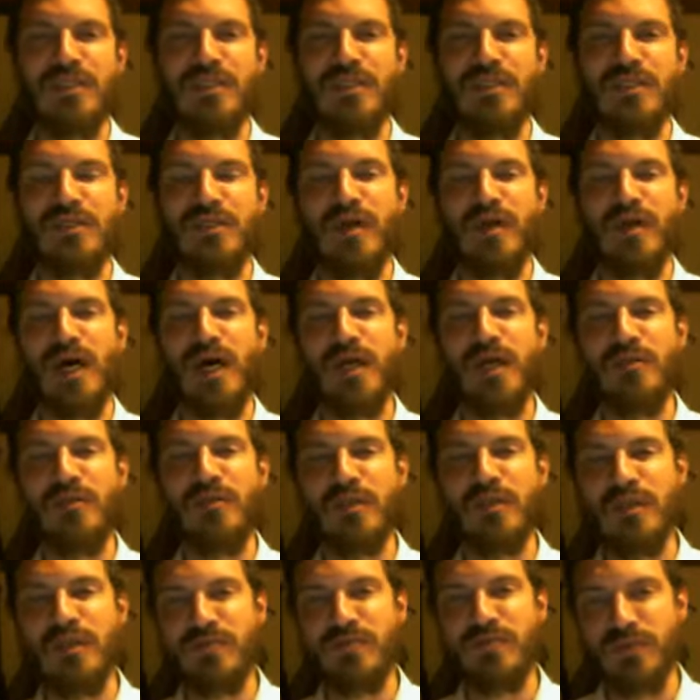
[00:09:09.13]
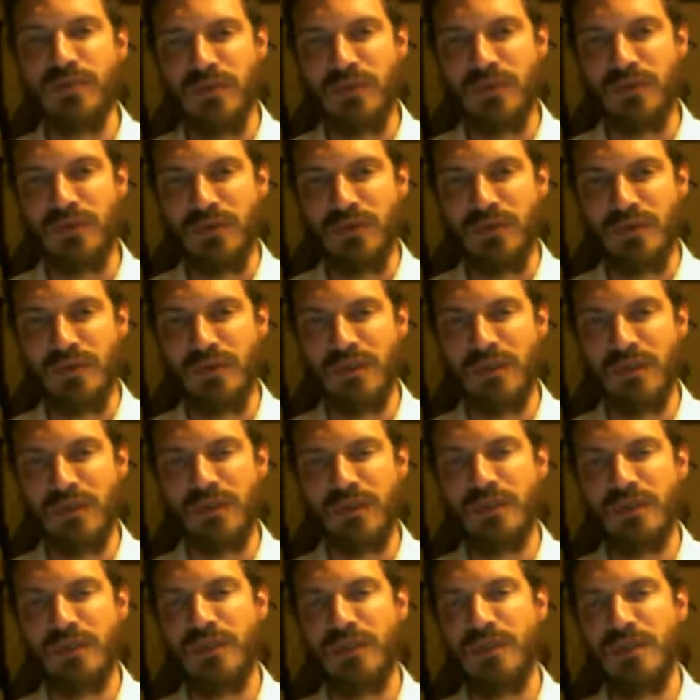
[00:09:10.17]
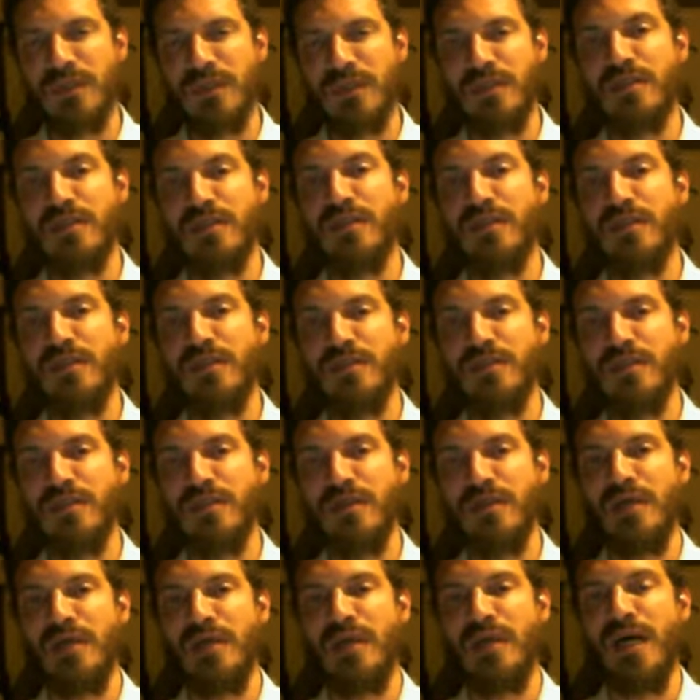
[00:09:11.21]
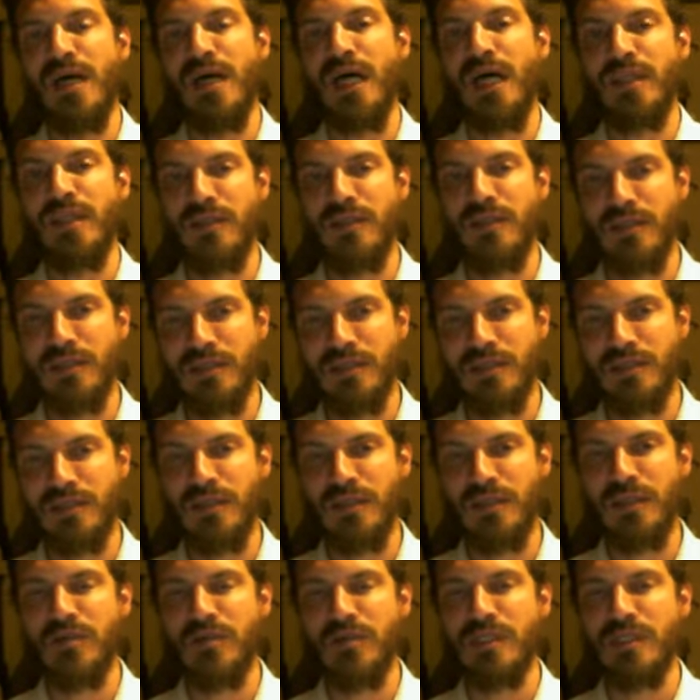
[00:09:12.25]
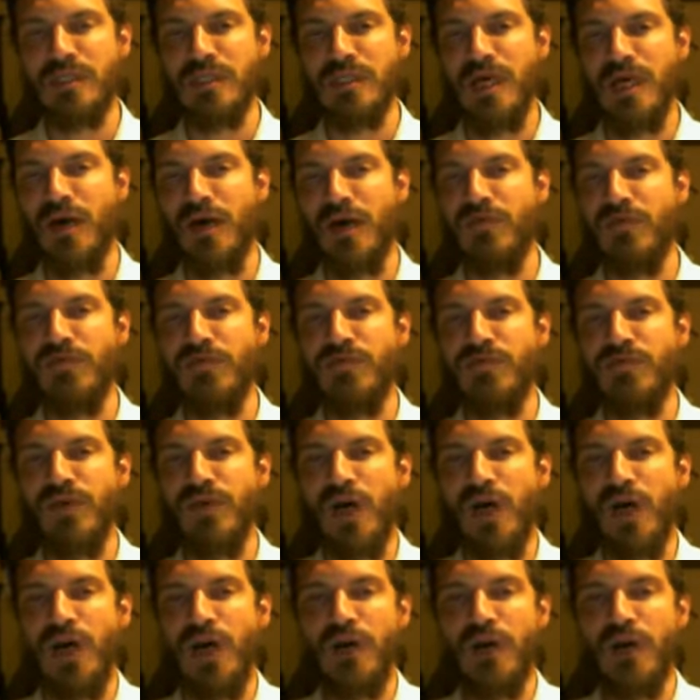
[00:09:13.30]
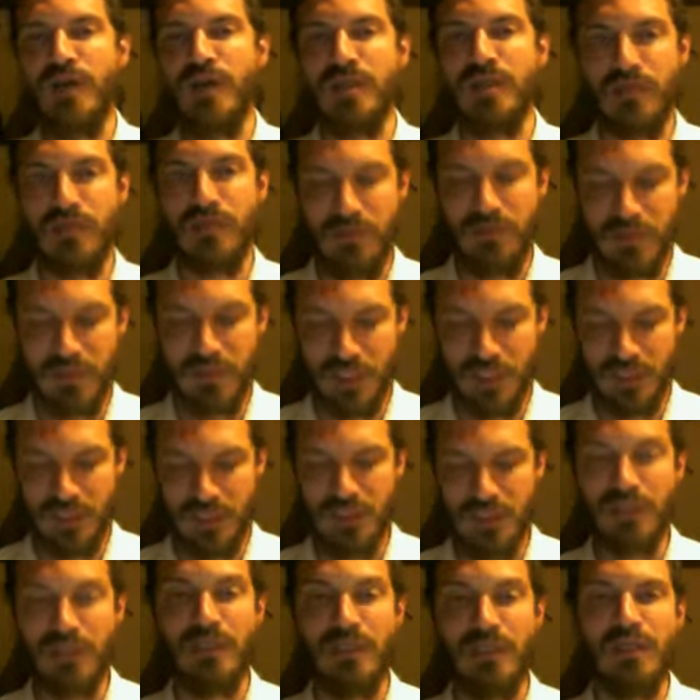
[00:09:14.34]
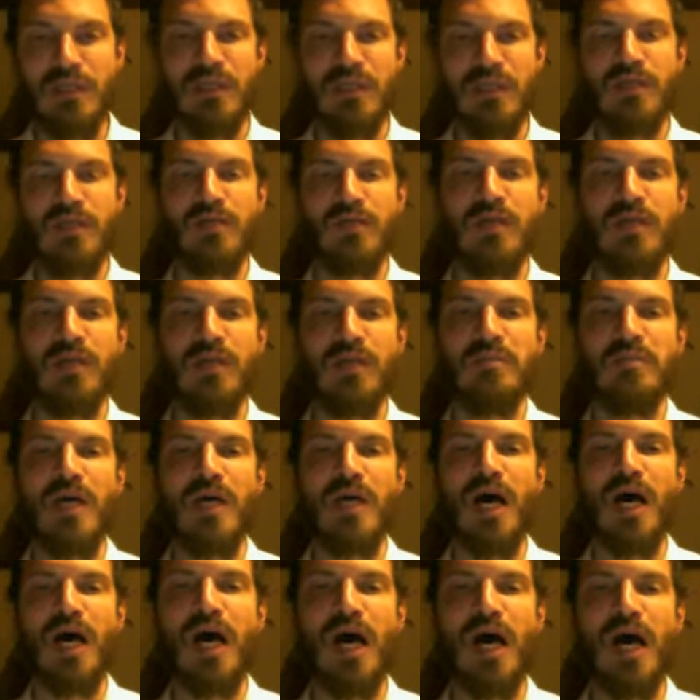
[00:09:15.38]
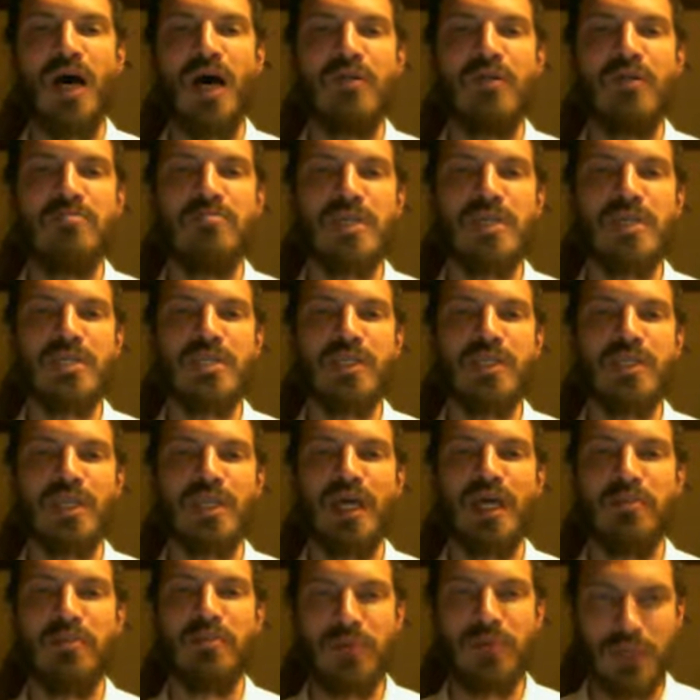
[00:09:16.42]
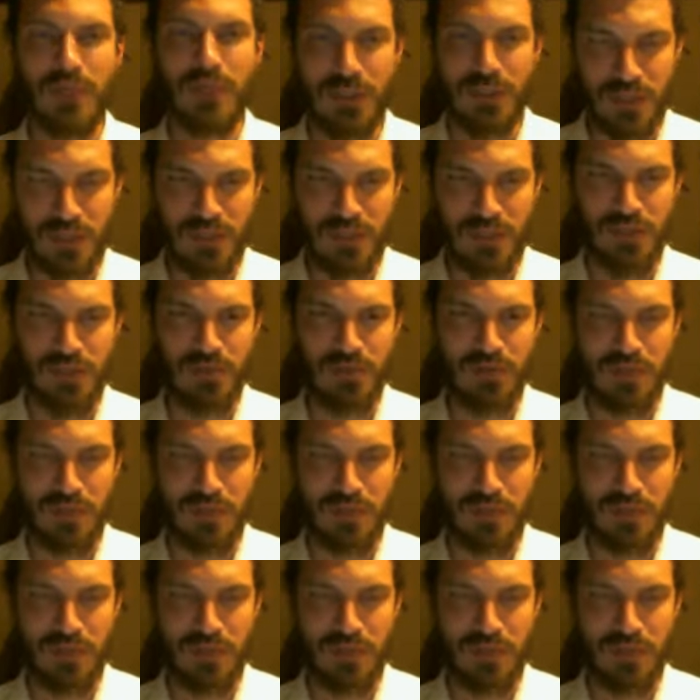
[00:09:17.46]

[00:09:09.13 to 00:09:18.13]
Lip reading: So I'll give you the hotness, in other words, how far it is from 60. You tell me how much can I put into the soup.